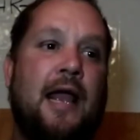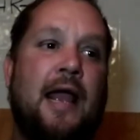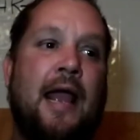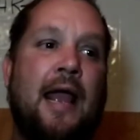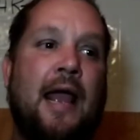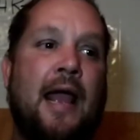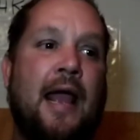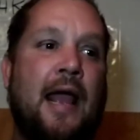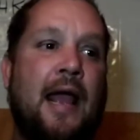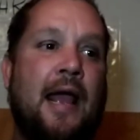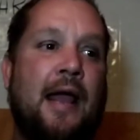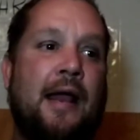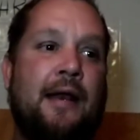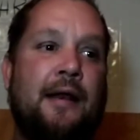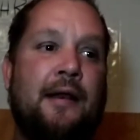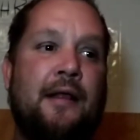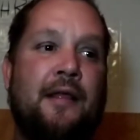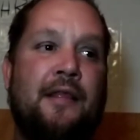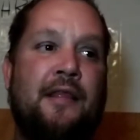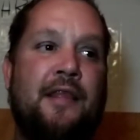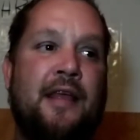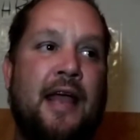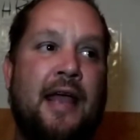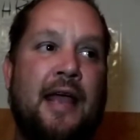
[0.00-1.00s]
and
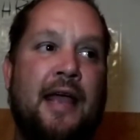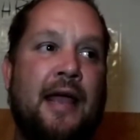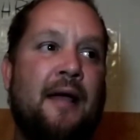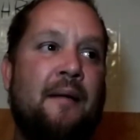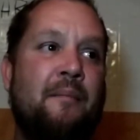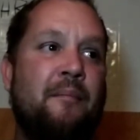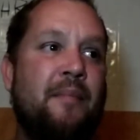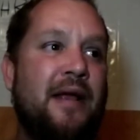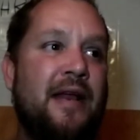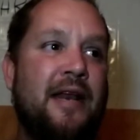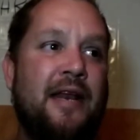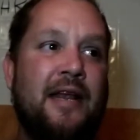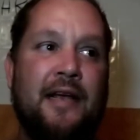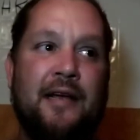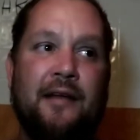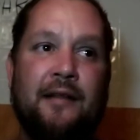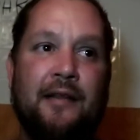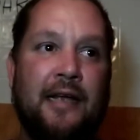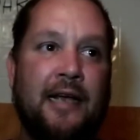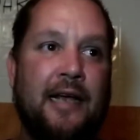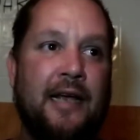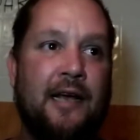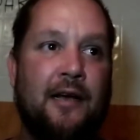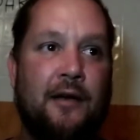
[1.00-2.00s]
they
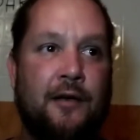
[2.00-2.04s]
immediately